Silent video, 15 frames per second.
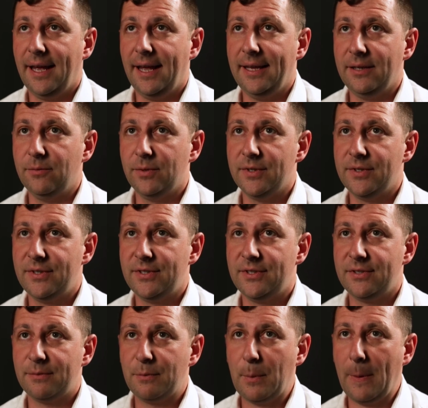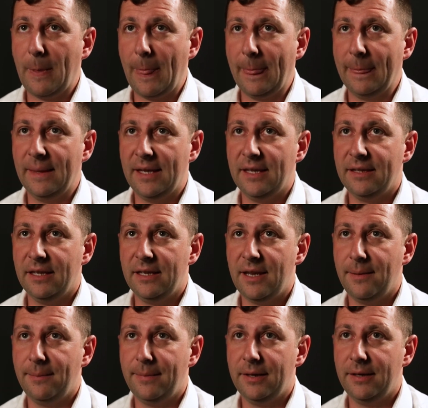it was the
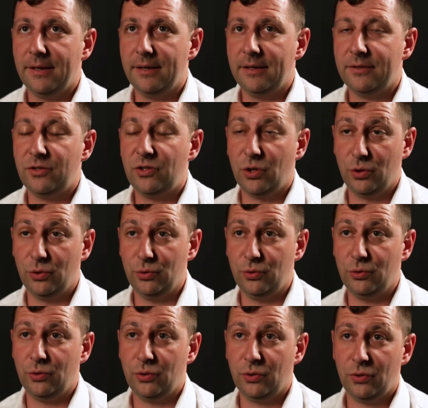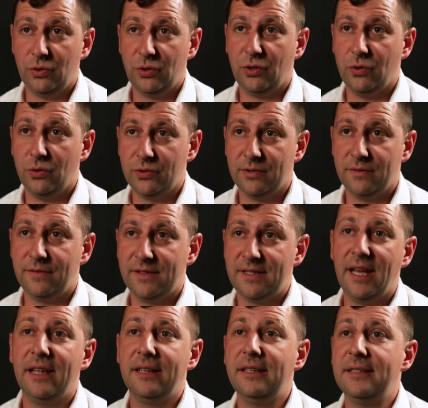number 2 cause of
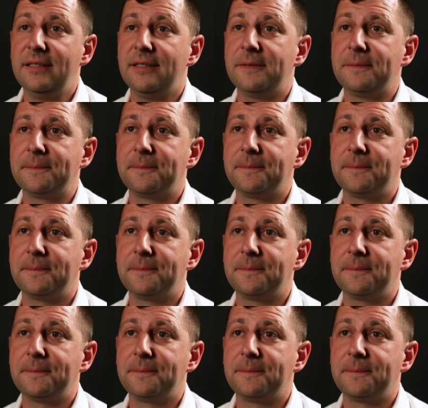fatalities.